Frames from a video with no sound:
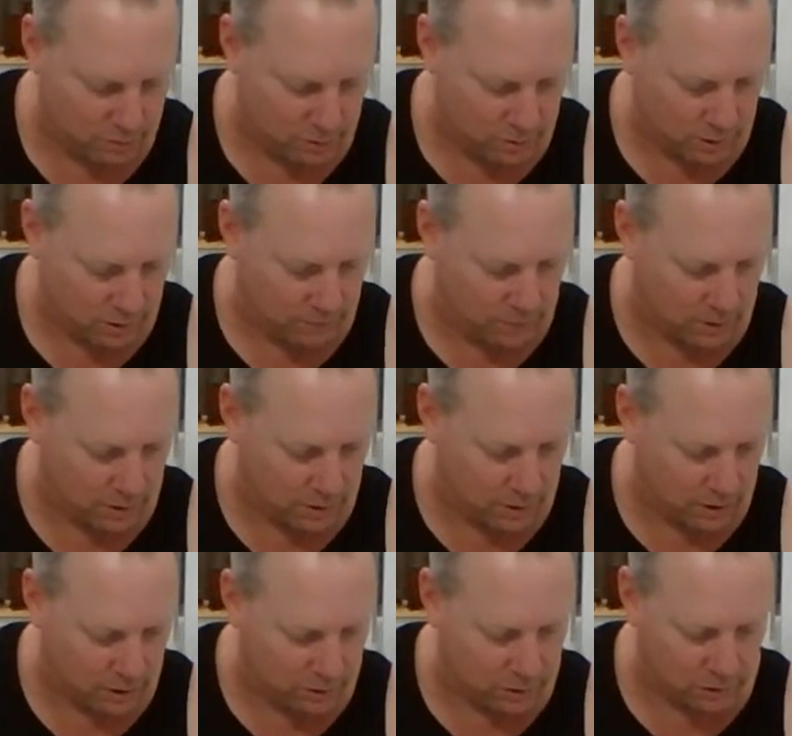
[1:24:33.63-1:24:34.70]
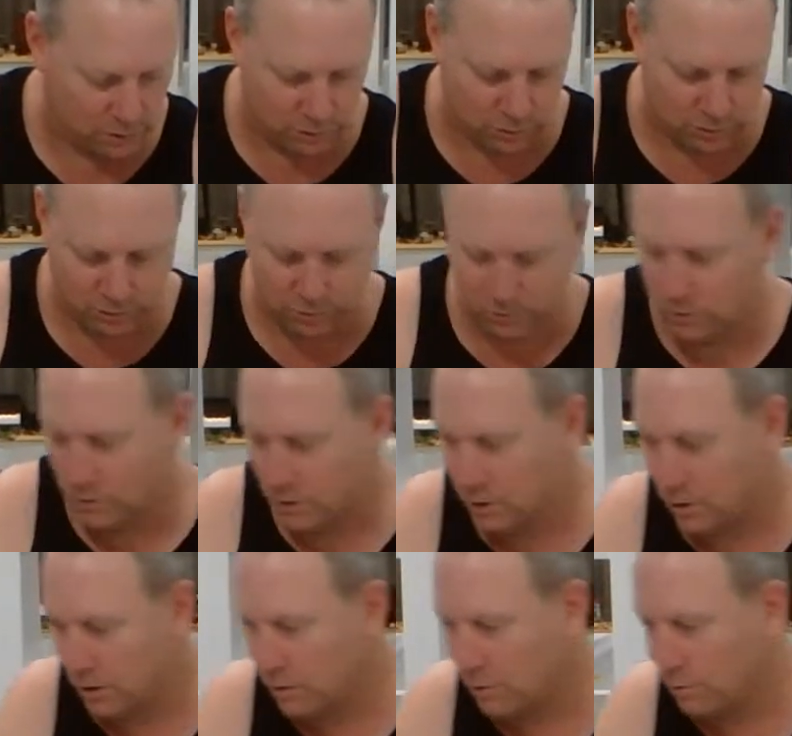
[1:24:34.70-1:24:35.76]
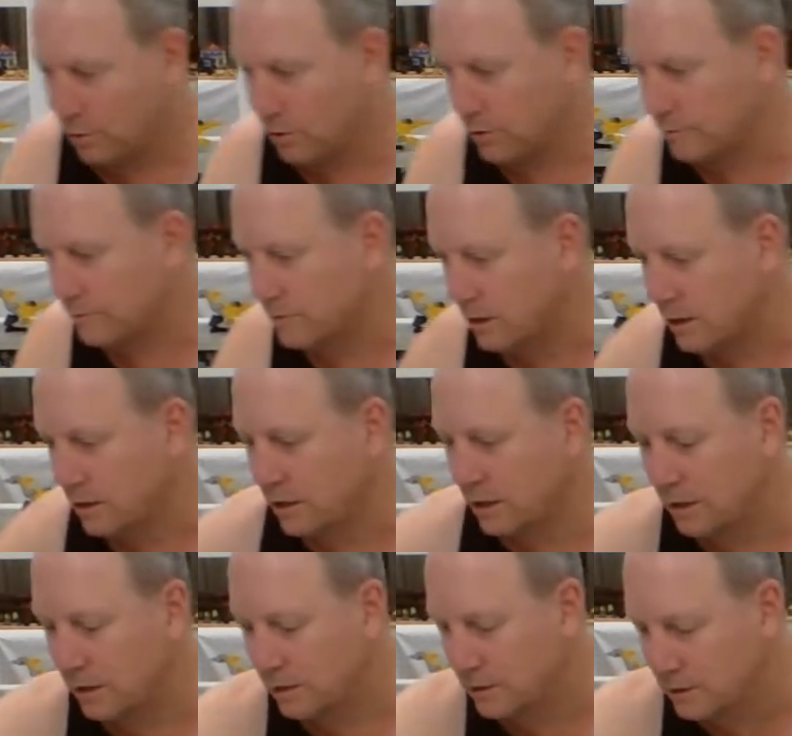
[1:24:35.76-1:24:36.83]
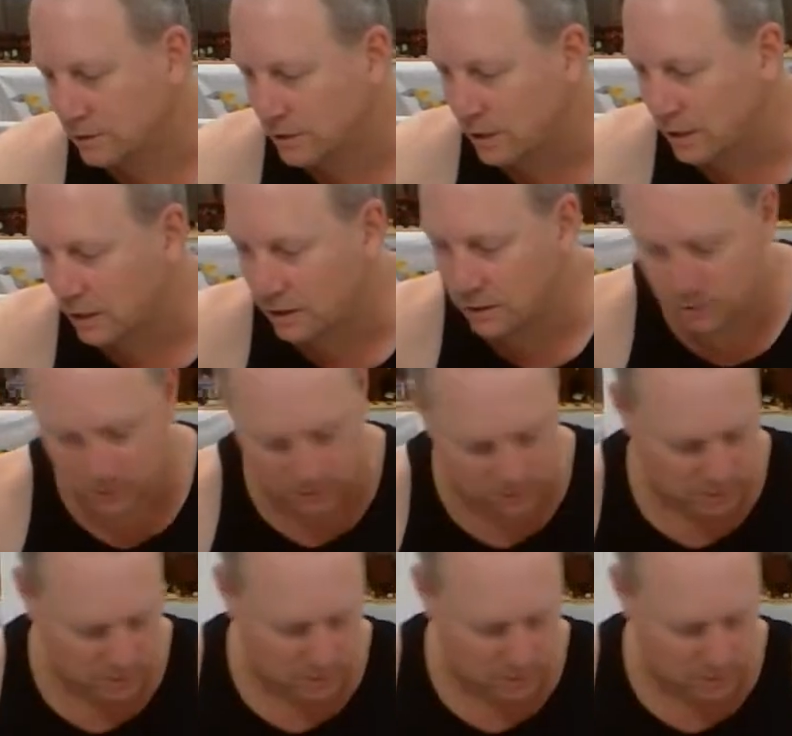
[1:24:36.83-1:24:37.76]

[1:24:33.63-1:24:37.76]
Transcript: I'll give you a closer look at what I've done here in a second.